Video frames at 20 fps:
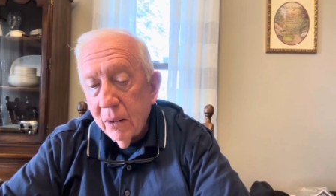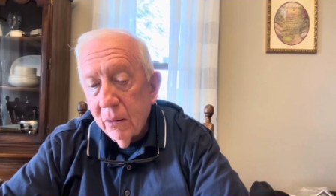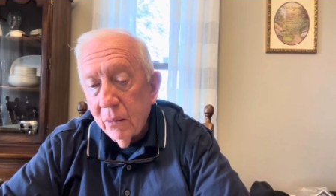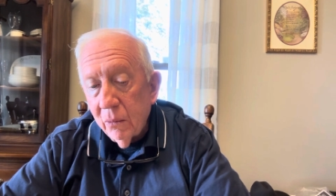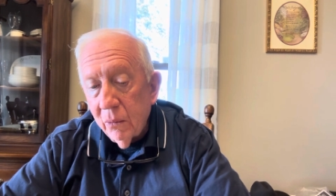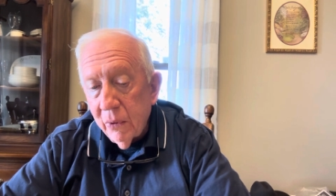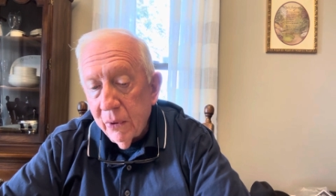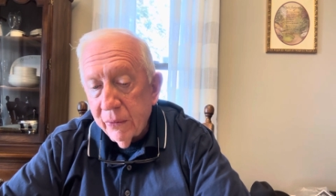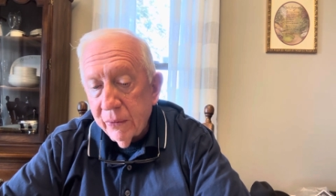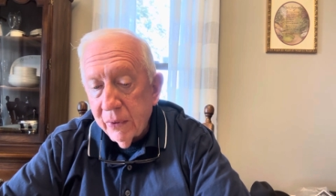
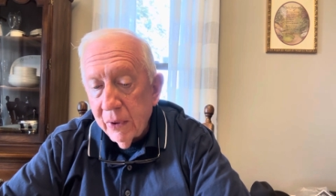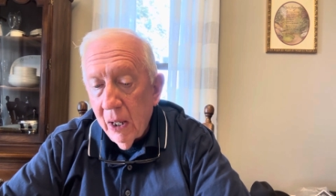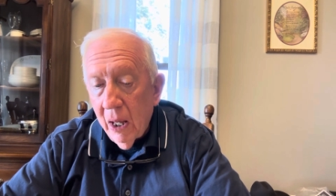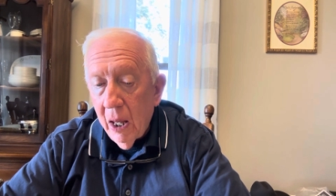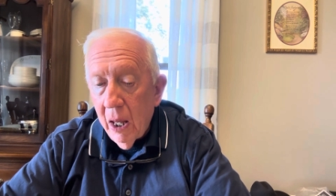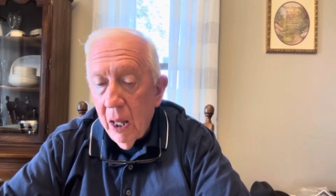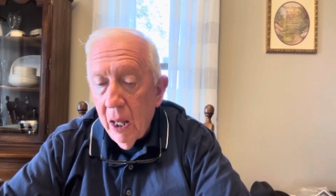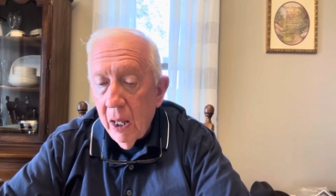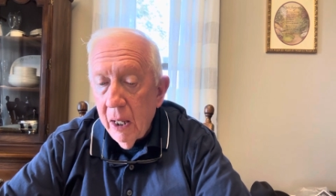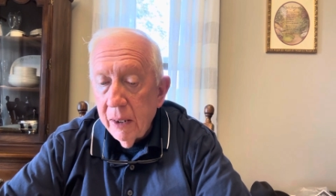with
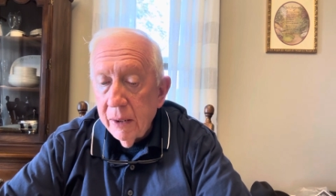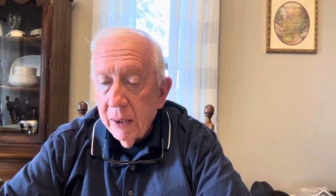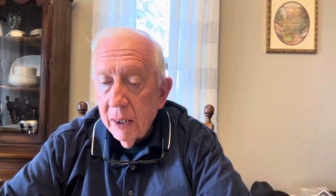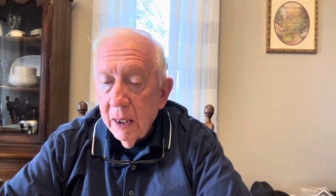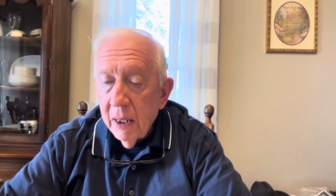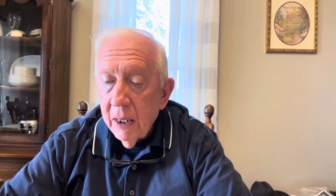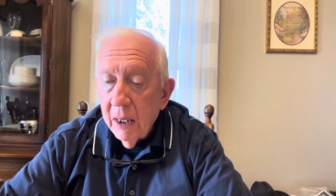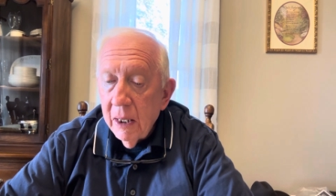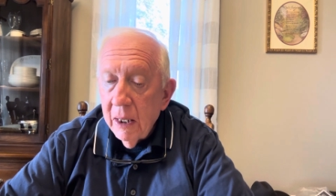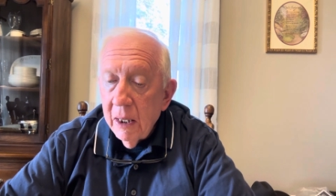
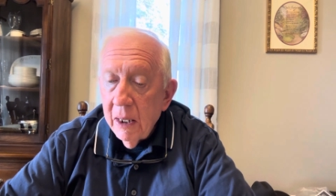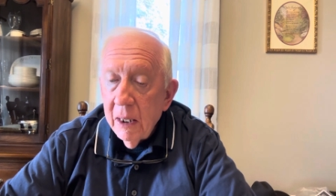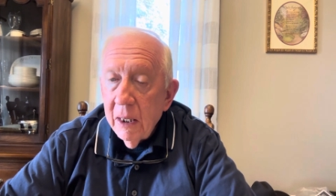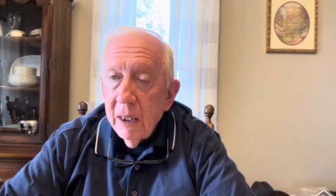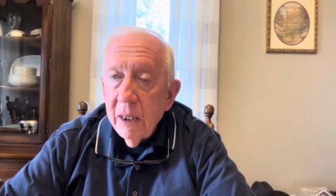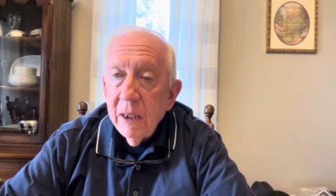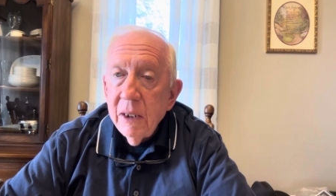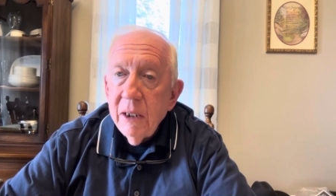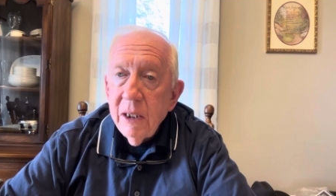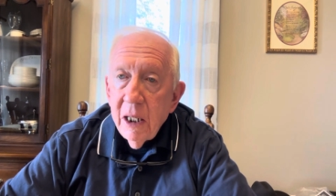God
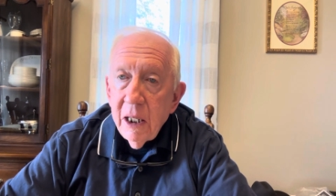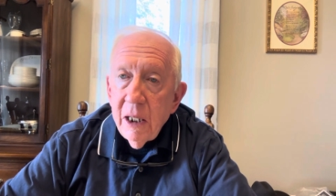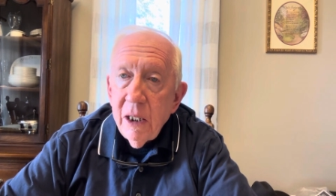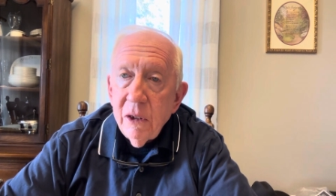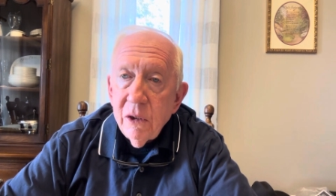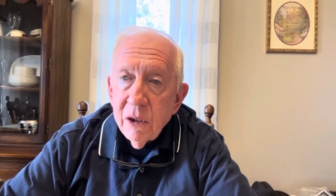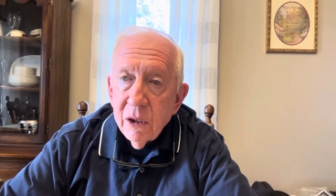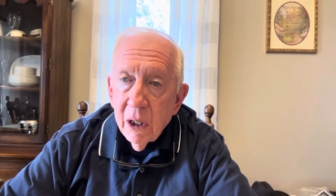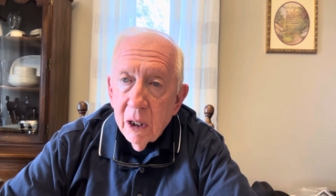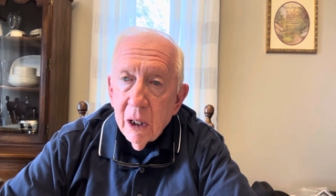
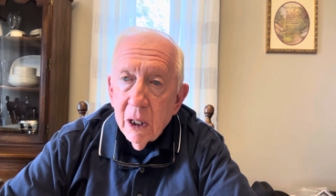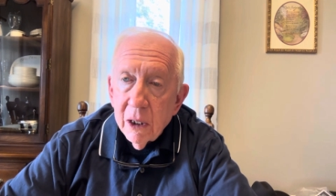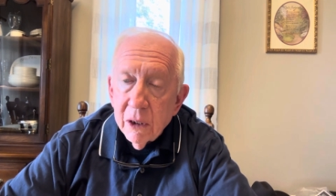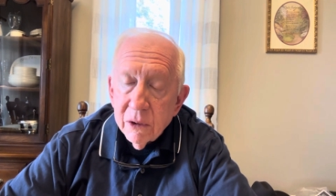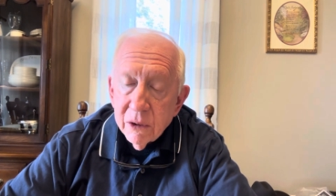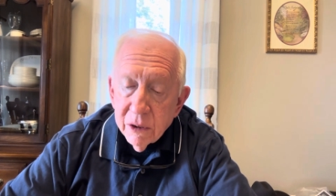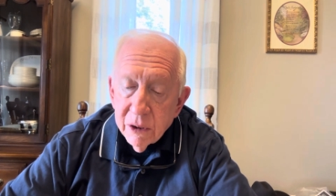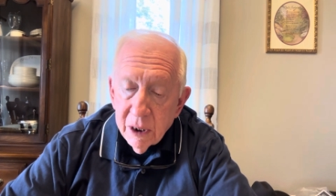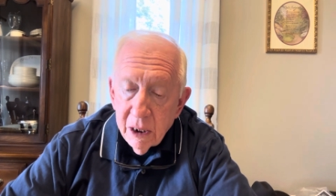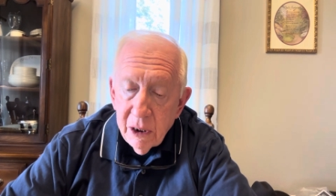teach
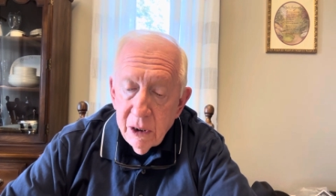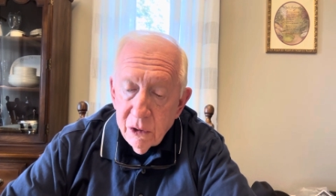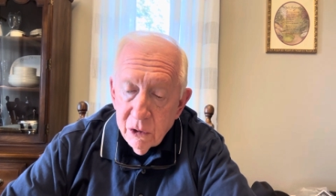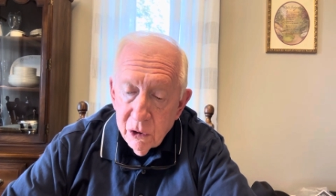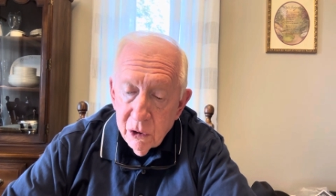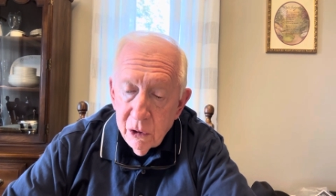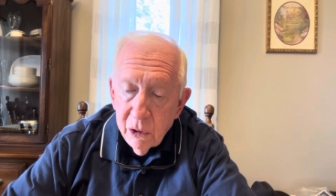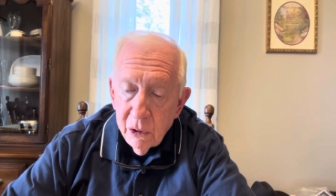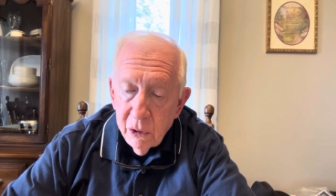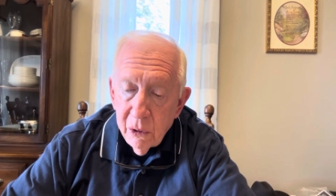us, teach
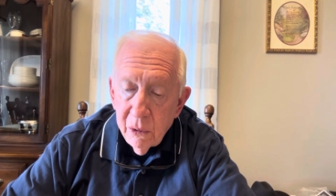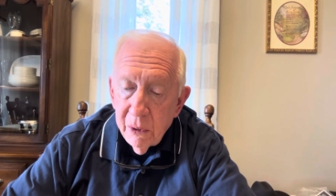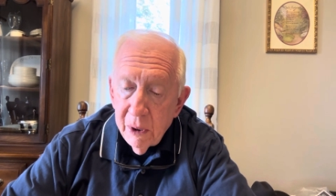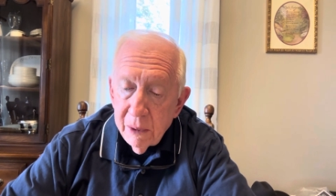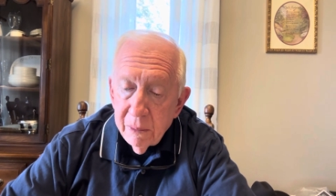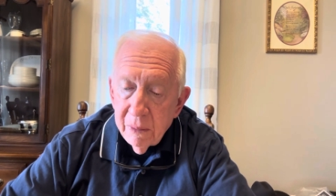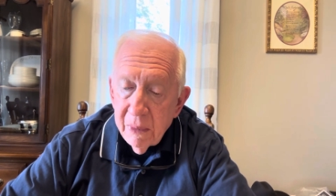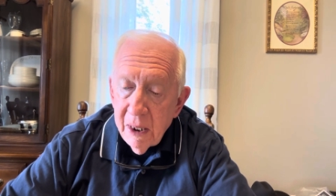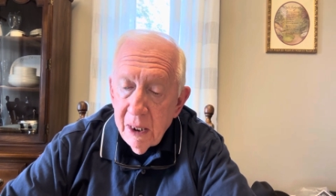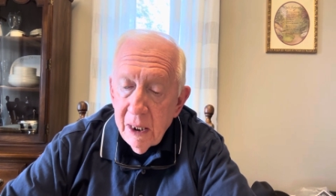you
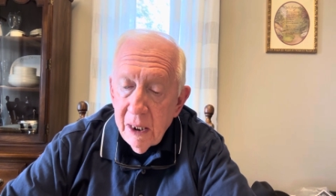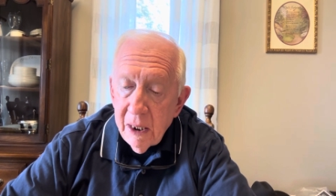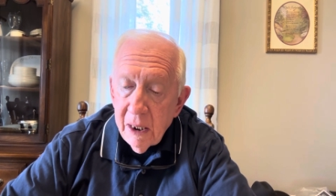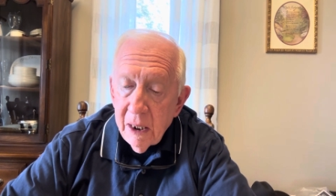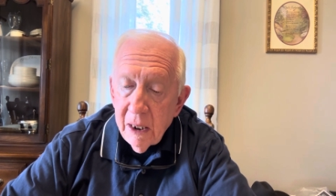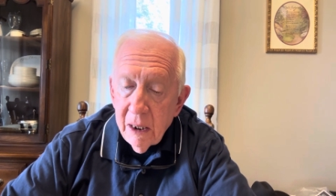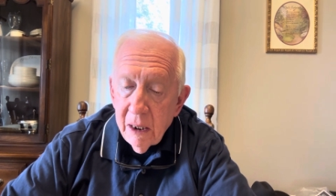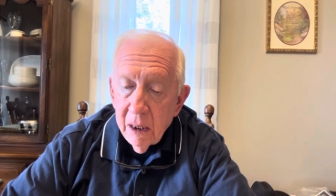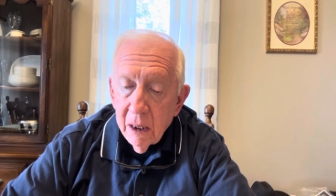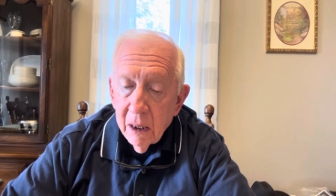and
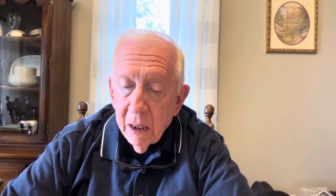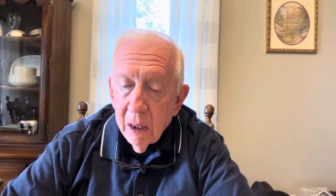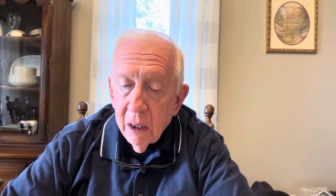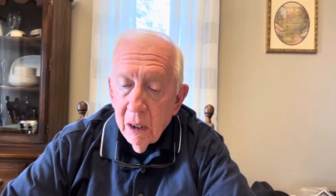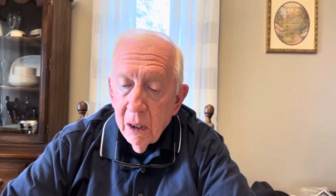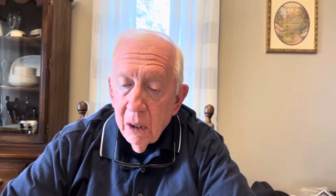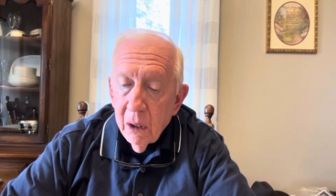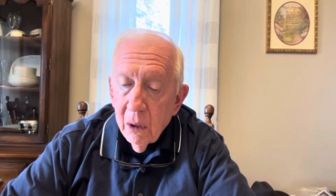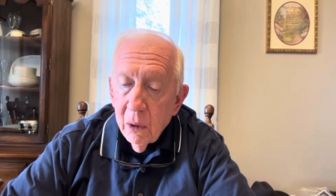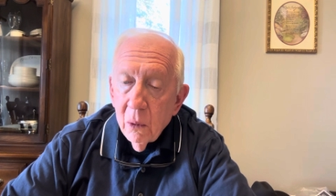me
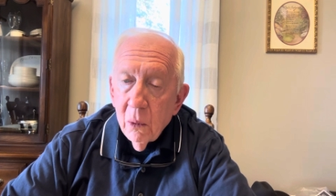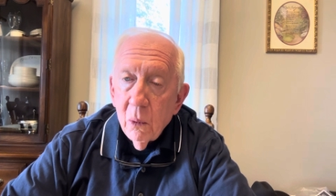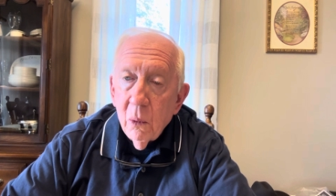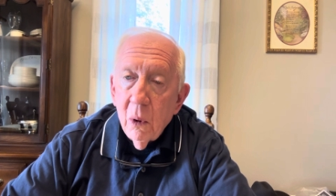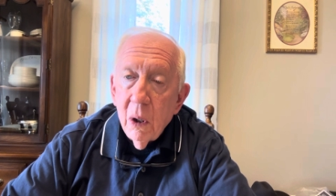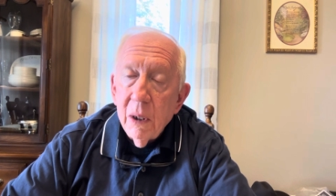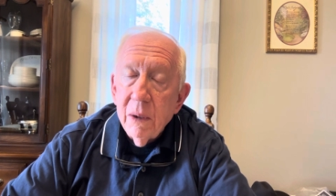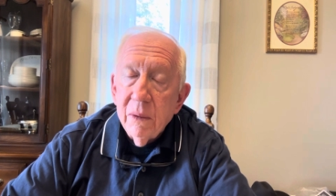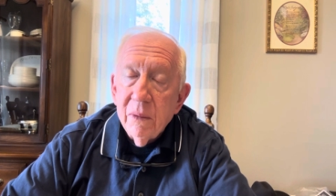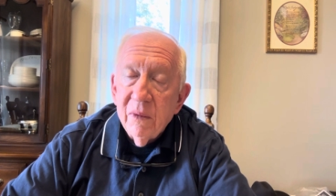
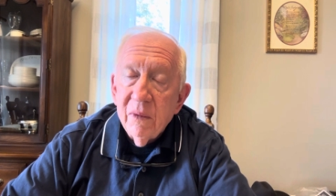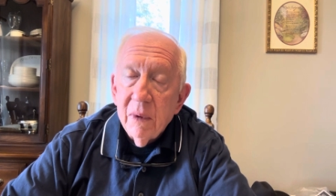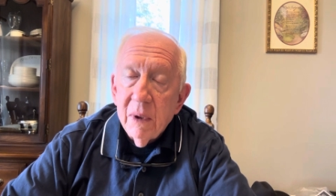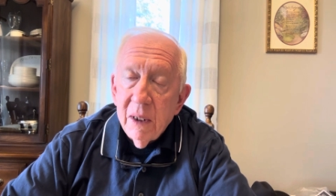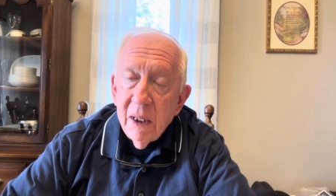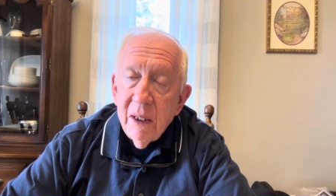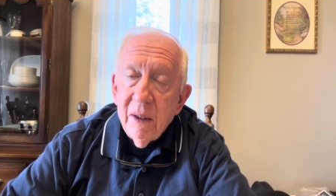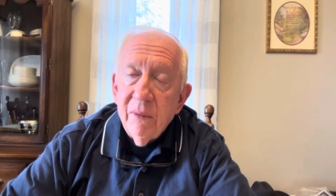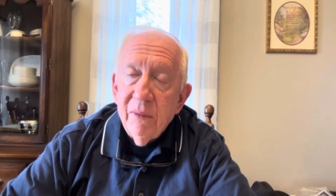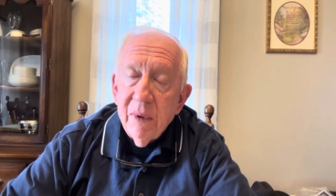what
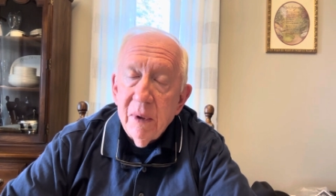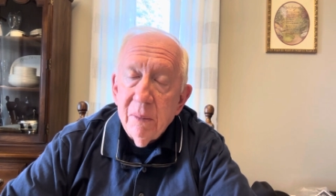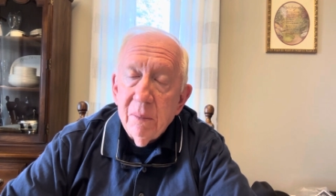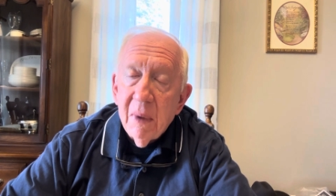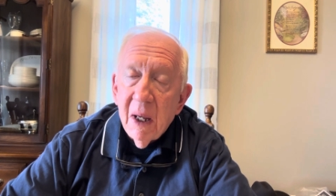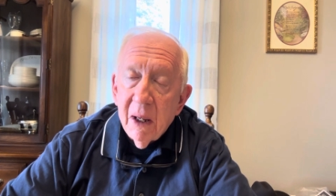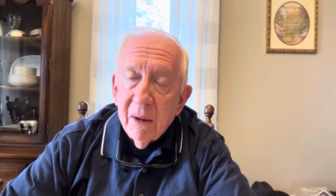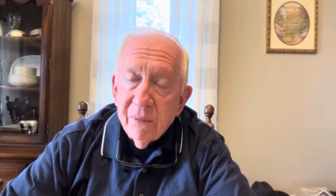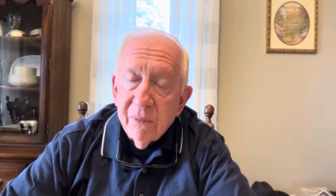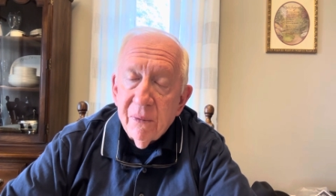living
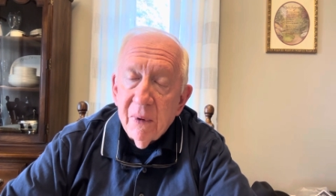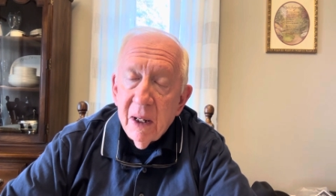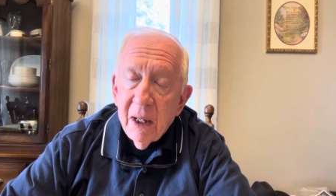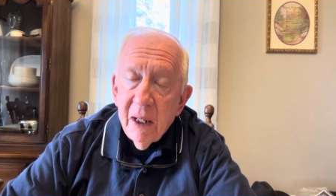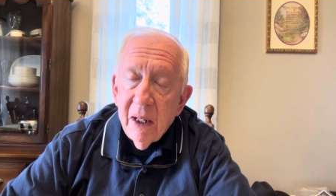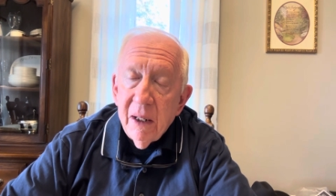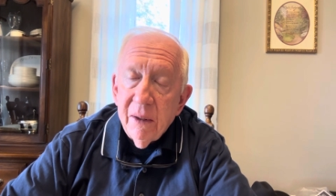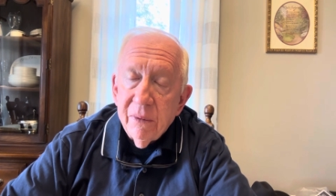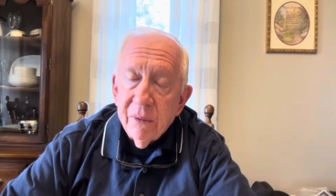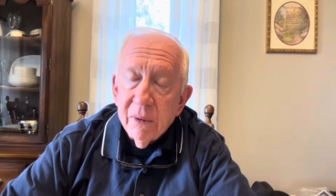by
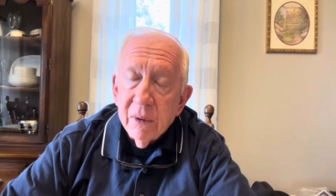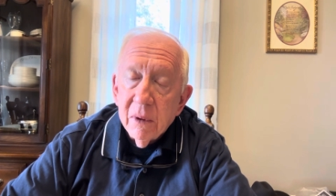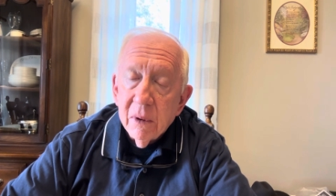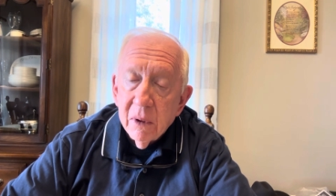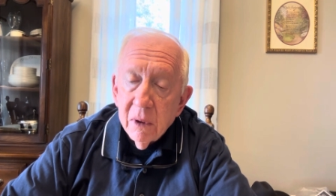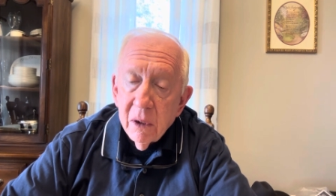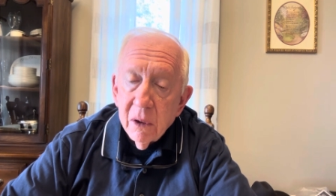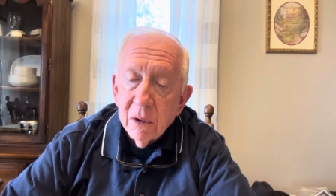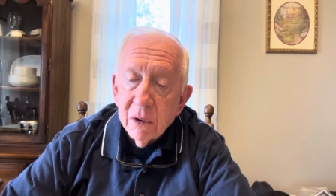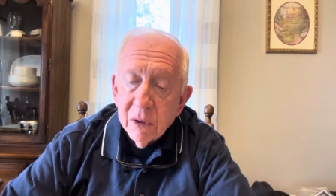faith
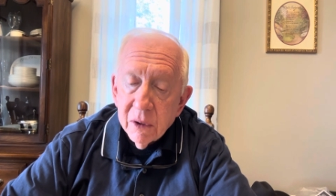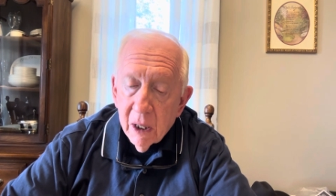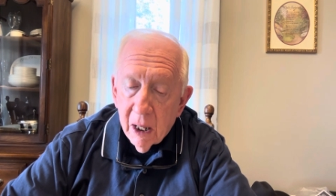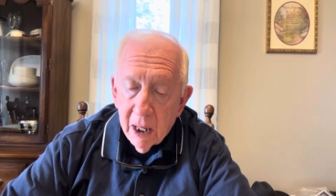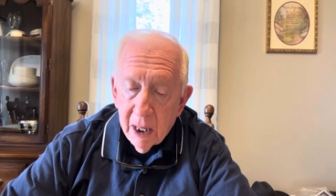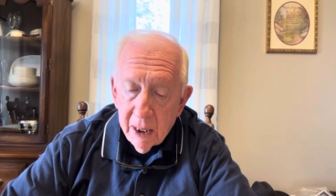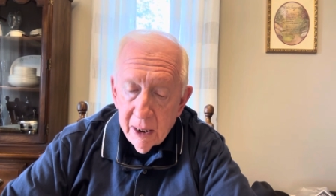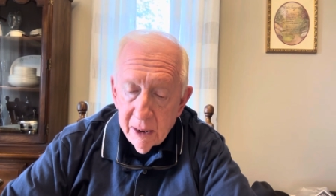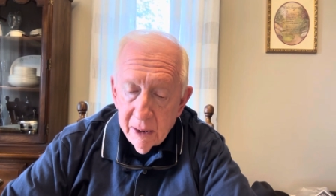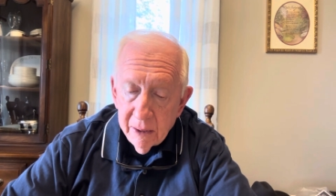looks
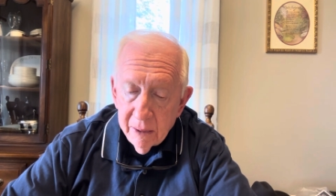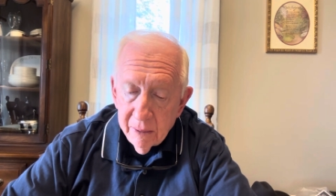like.